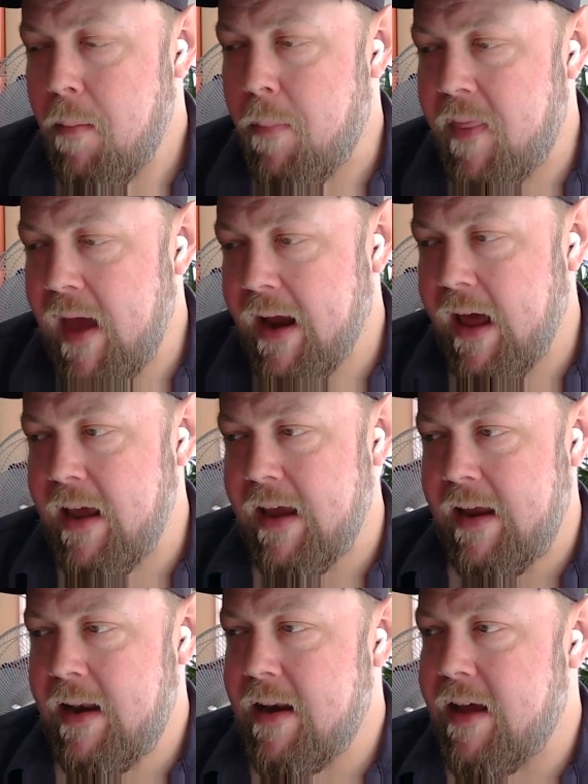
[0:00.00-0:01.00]
But that kind of
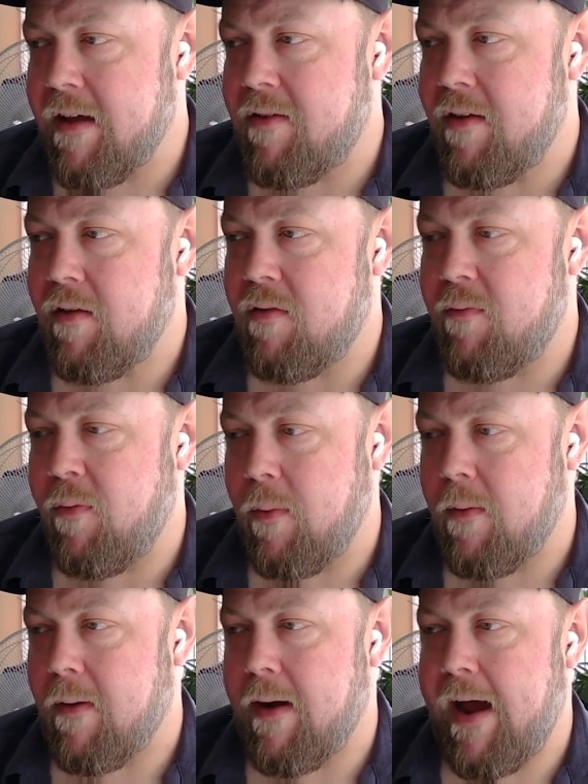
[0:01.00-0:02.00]
indexes
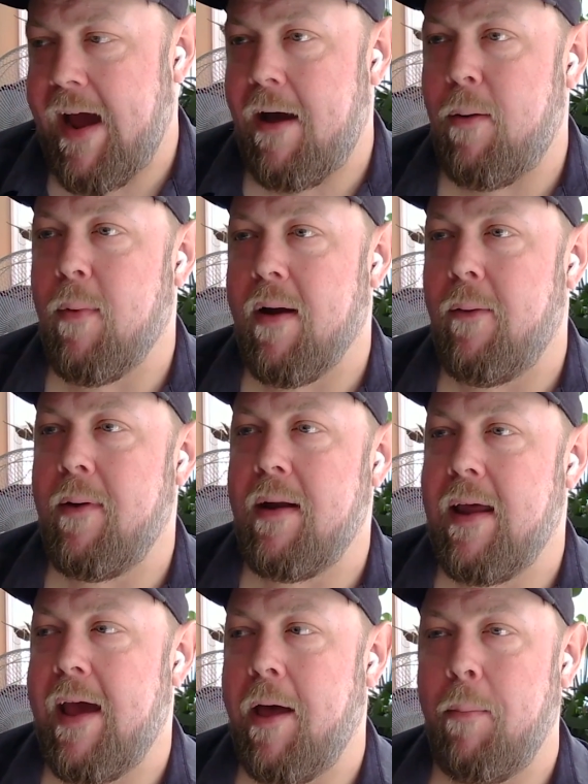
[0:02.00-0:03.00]
for how we're
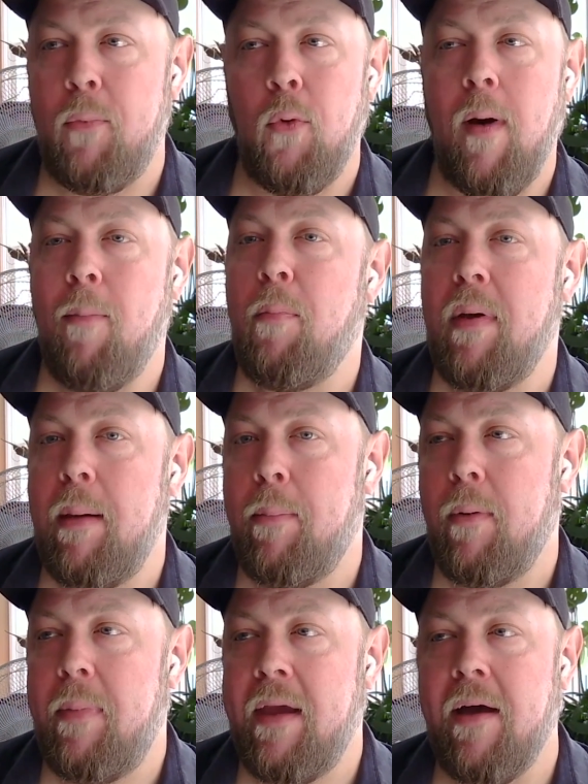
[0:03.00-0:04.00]
going to help normal
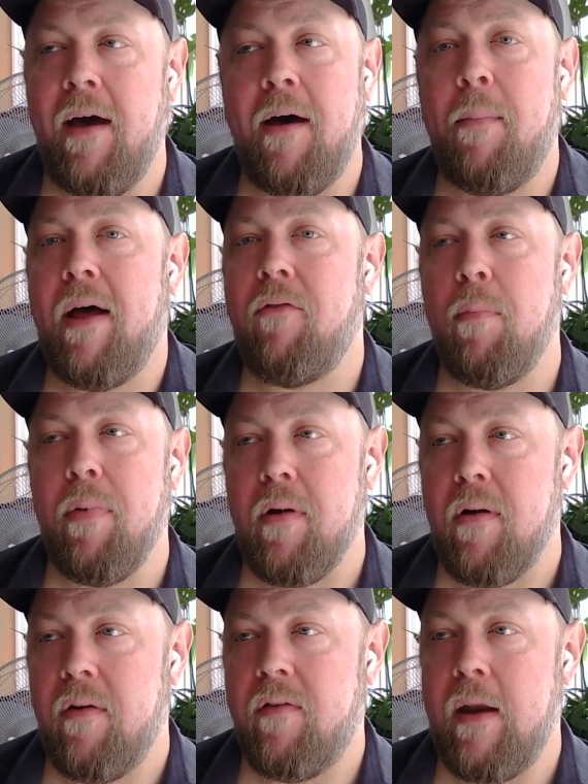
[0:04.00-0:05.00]
people become
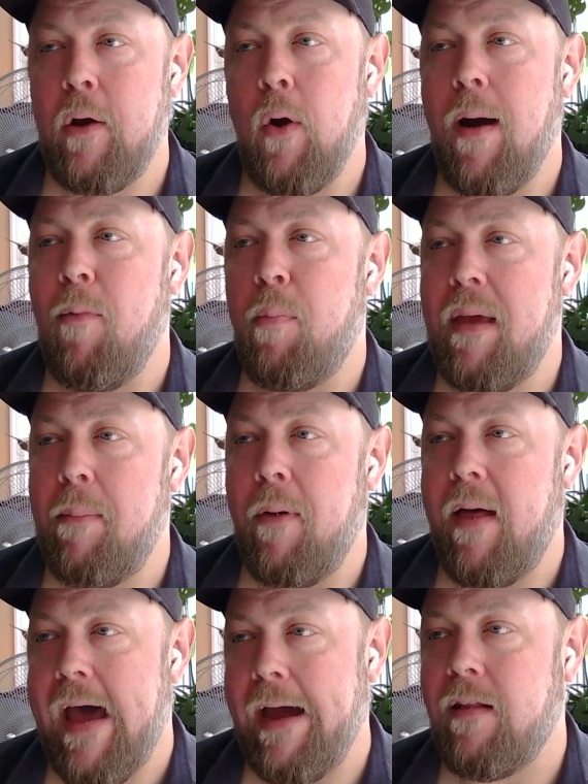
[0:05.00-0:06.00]
entrepreneurs and normal
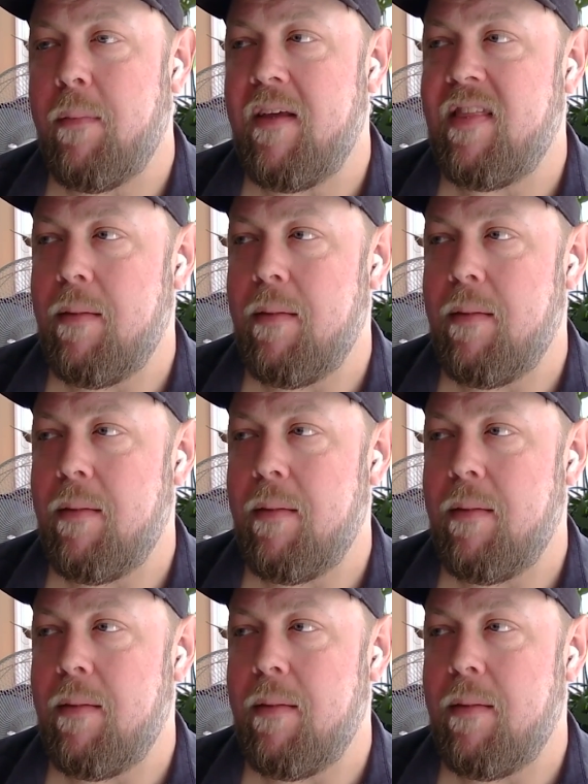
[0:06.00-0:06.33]
people acclimate